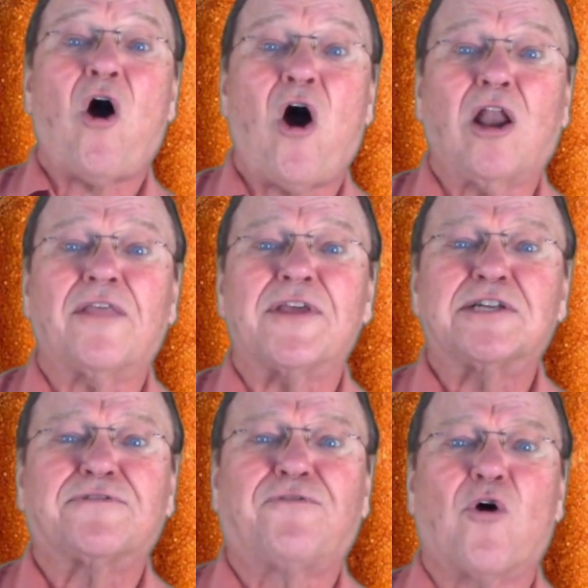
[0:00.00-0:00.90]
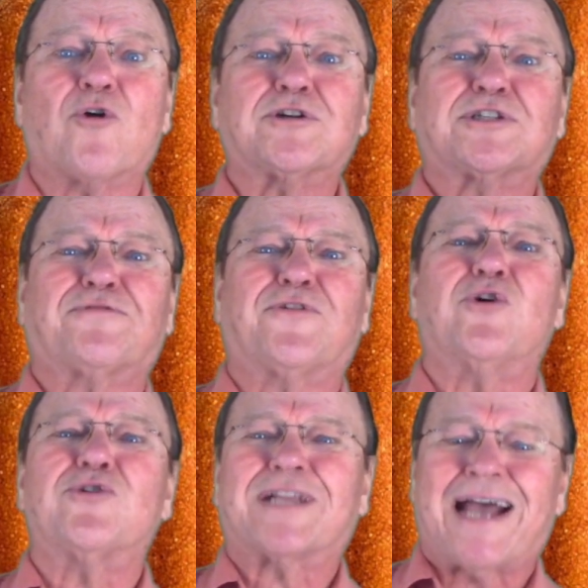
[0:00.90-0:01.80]
all of these forced
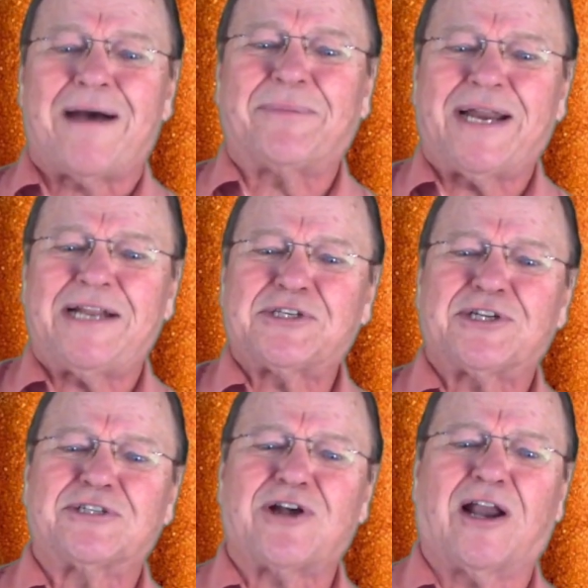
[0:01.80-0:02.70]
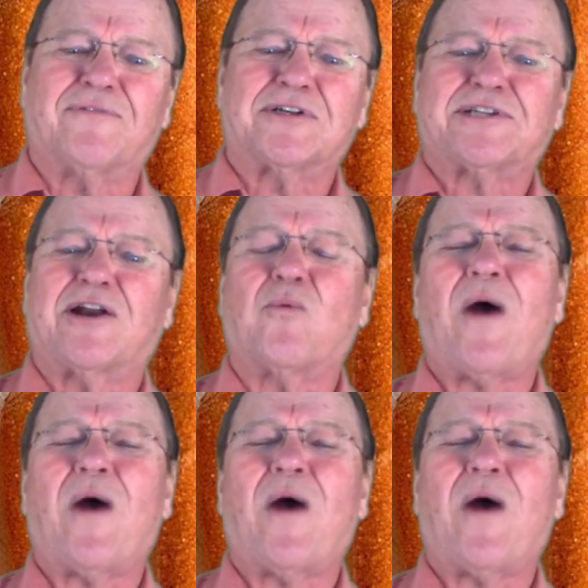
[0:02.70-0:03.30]
food combinations all of a sudden?